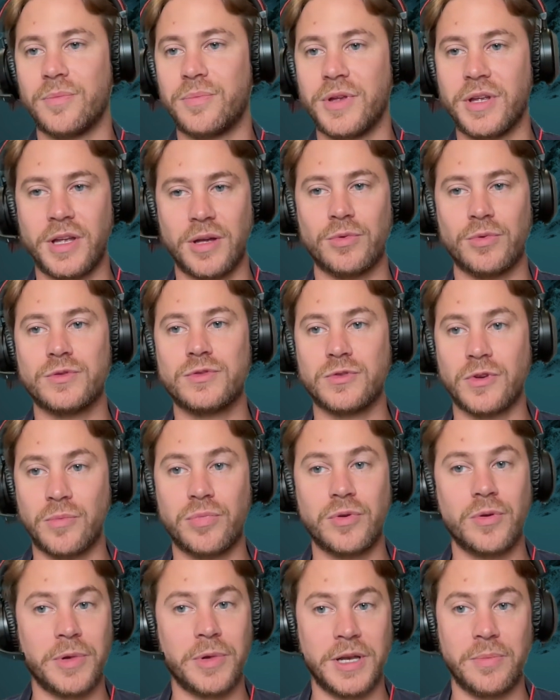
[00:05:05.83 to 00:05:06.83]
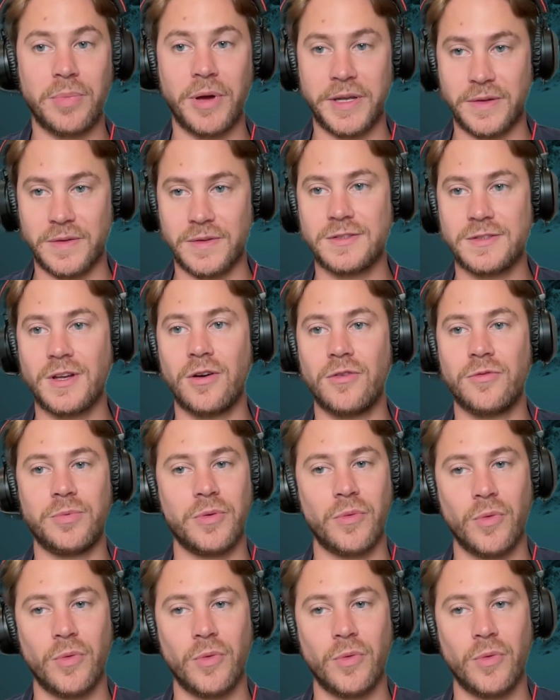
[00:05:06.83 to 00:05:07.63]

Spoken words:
being able to implement it by yourself,